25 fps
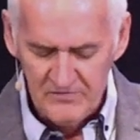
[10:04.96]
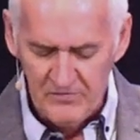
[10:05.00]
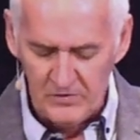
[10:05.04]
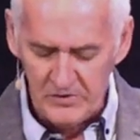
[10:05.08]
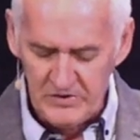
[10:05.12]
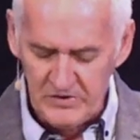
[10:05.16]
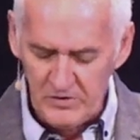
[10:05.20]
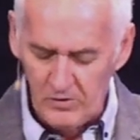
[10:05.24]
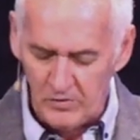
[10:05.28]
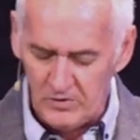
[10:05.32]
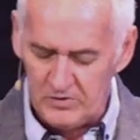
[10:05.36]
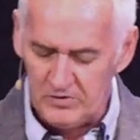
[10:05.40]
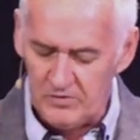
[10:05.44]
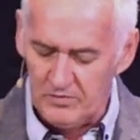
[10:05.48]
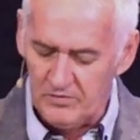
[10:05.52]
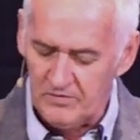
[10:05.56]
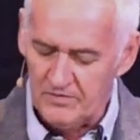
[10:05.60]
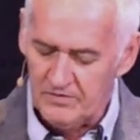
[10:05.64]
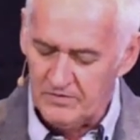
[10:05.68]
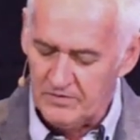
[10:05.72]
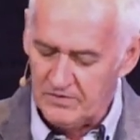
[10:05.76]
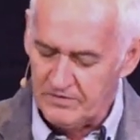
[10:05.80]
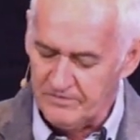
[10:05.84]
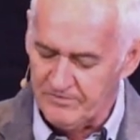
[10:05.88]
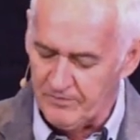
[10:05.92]
for your,
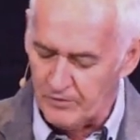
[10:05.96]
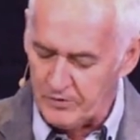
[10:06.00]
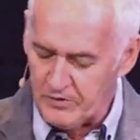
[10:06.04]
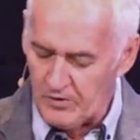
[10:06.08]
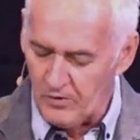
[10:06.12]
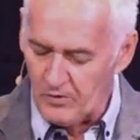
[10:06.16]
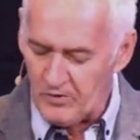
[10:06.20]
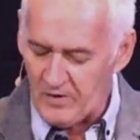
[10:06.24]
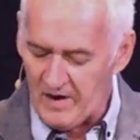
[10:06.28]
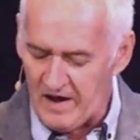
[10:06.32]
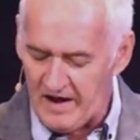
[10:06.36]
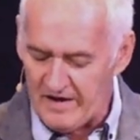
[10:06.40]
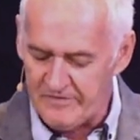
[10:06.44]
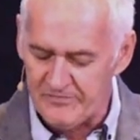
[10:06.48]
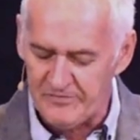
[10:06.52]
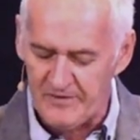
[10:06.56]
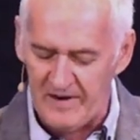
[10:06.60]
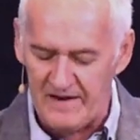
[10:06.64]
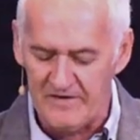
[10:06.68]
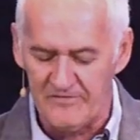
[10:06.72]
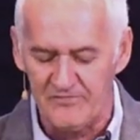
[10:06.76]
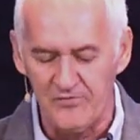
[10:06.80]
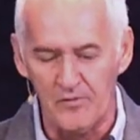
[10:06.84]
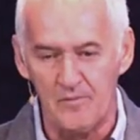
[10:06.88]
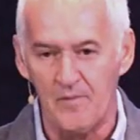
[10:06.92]
for your life
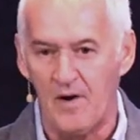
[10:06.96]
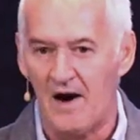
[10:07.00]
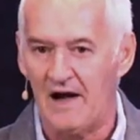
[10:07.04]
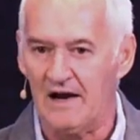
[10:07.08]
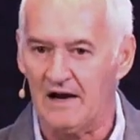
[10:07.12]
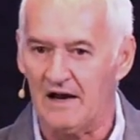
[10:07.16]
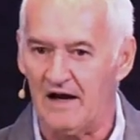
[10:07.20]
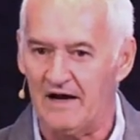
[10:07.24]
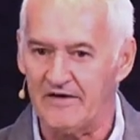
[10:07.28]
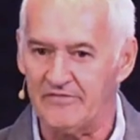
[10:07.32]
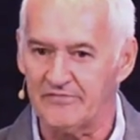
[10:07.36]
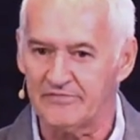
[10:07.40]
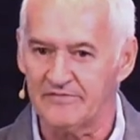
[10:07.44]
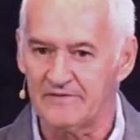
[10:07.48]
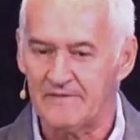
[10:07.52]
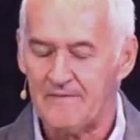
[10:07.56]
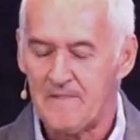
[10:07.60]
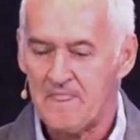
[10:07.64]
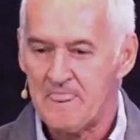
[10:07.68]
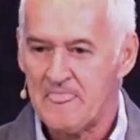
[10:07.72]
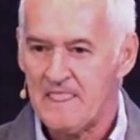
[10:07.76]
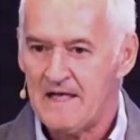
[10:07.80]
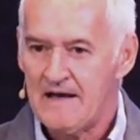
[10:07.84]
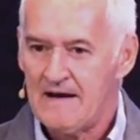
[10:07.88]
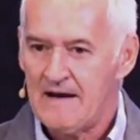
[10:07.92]
and for my life.
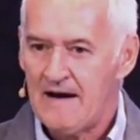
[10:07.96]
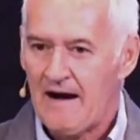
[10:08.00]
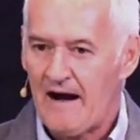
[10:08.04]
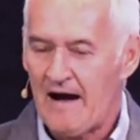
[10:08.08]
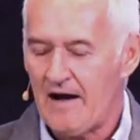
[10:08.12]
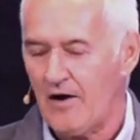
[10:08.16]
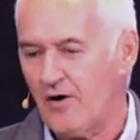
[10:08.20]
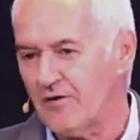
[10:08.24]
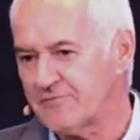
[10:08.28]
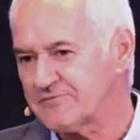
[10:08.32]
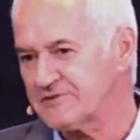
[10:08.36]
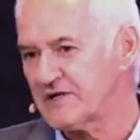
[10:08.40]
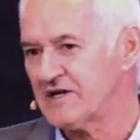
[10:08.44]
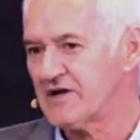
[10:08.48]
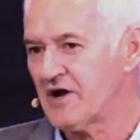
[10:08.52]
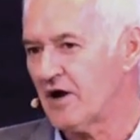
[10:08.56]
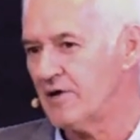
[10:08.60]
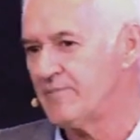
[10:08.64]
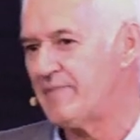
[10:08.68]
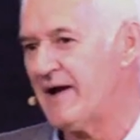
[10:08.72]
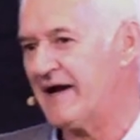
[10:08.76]
I often go